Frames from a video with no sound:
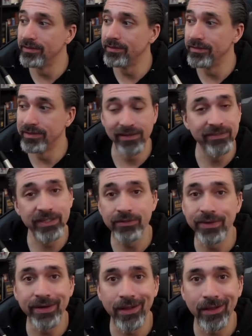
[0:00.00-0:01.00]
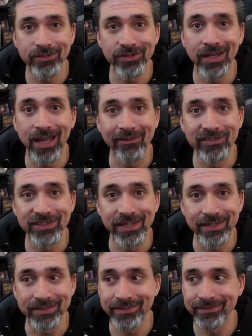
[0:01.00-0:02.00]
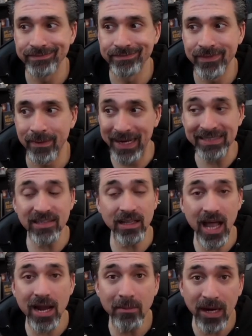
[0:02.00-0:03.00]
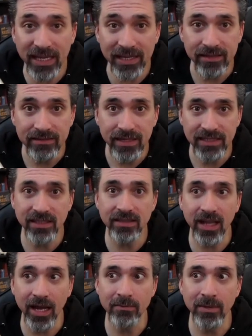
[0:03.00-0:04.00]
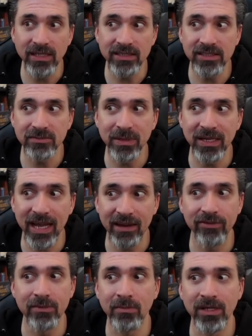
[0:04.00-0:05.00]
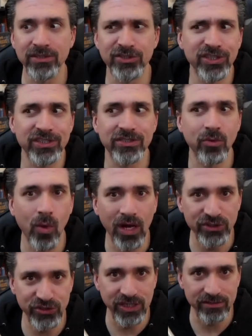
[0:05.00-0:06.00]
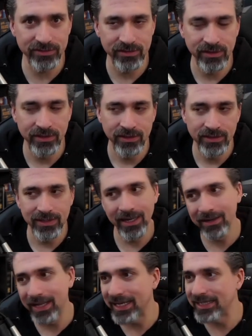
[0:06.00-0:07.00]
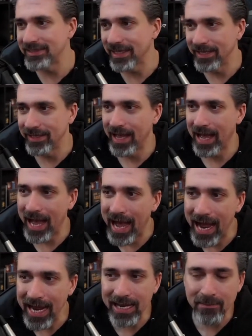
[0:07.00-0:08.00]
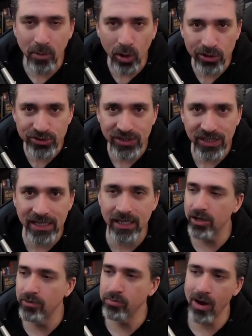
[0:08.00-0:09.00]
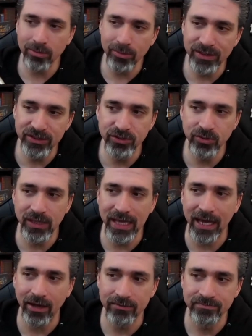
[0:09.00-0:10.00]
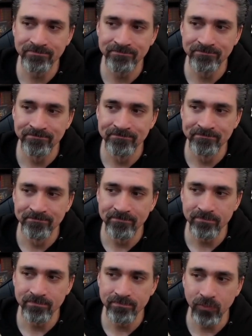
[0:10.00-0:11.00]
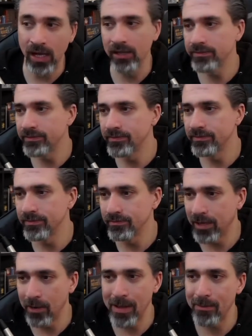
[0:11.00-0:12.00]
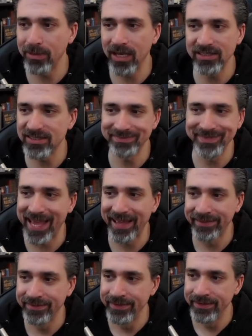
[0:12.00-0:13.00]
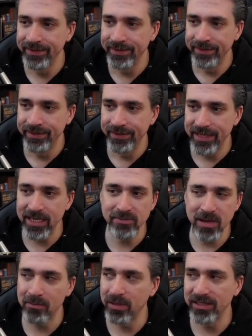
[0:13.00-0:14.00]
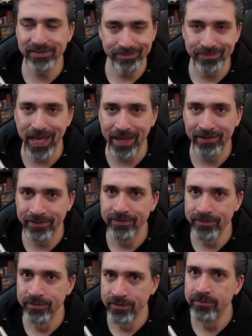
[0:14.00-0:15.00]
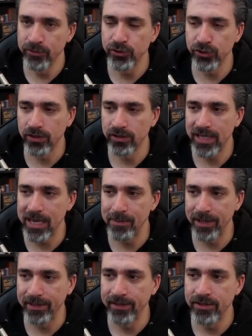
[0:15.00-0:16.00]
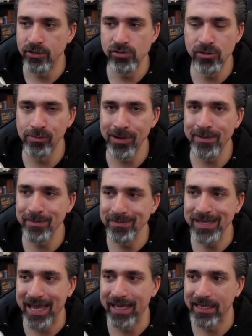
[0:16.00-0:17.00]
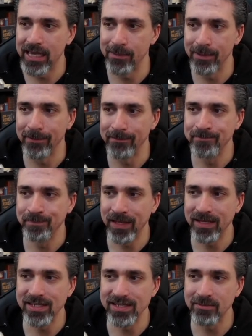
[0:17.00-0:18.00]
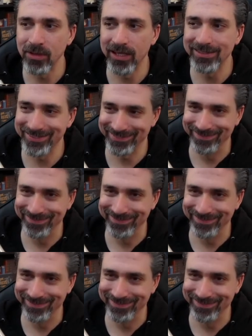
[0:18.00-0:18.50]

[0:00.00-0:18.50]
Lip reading: $73.11. I mean, that's a lot of money. That's a lot of money to spend every month just to watch stuff. Now, like I said, I personally probably do without, well, Paramount Plus, nah. ESPN Plus, yeah, for sure, keep it. YouTube Premium, yeah, keep it. Disney Plus,